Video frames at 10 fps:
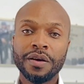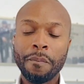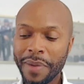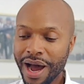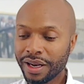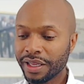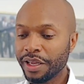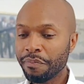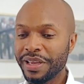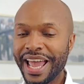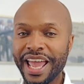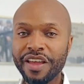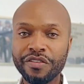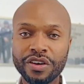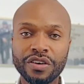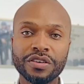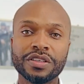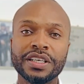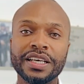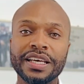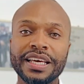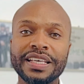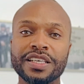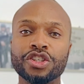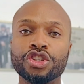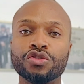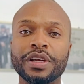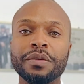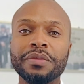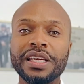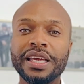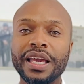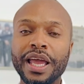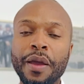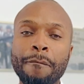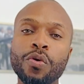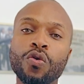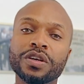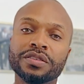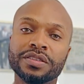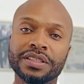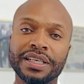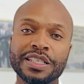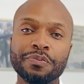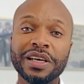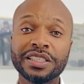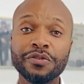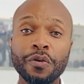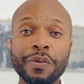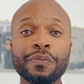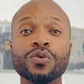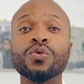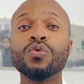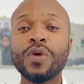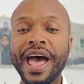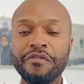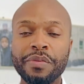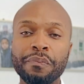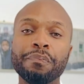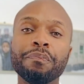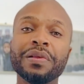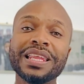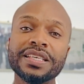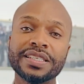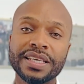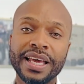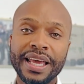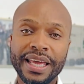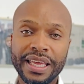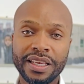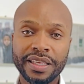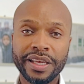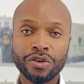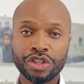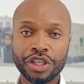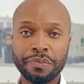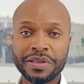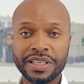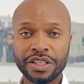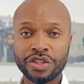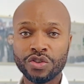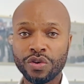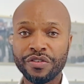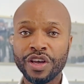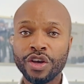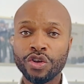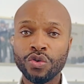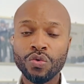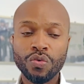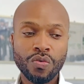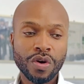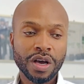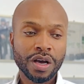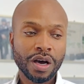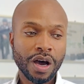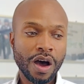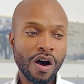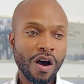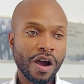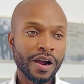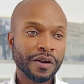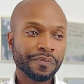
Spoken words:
Modeling behavior is extremely important, especially for people who have been placed in leadership positions, or if you are